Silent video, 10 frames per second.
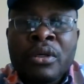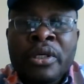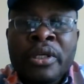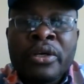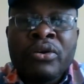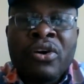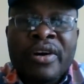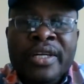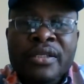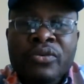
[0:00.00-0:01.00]
in
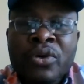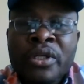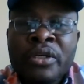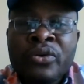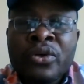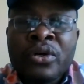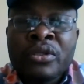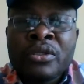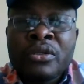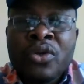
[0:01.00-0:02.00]
ignorance, what they do not
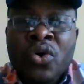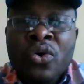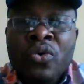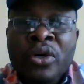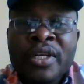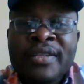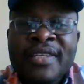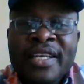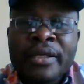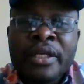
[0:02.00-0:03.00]
know, what they
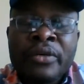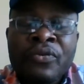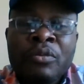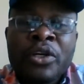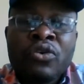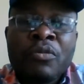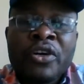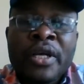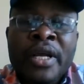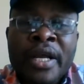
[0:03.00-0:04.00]
think from the rumor
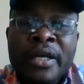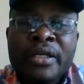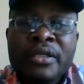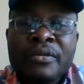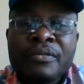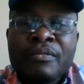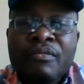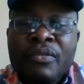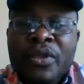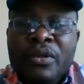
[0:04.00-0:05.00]
they heard.
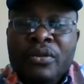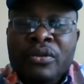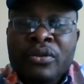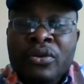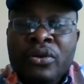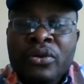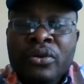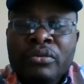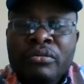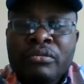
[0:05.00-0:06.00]

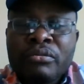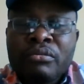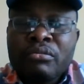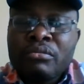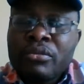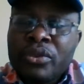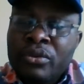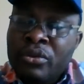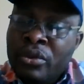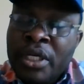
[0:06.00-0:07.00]
So
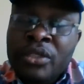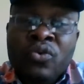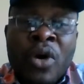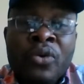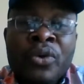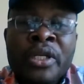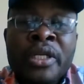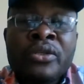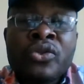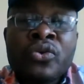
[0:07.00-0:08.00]
that's why we
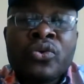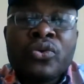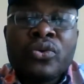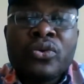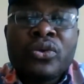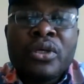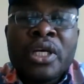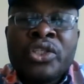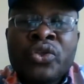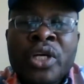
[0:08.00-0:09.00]
need to
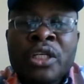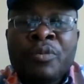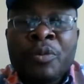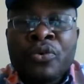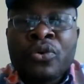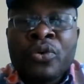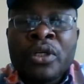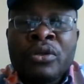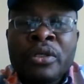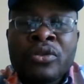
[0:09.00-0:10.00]
educate people. We
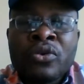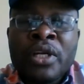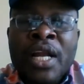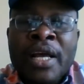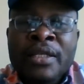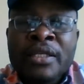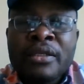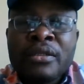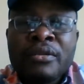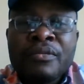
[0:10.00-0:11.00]
need to
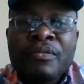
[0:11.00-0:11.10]
enlighten.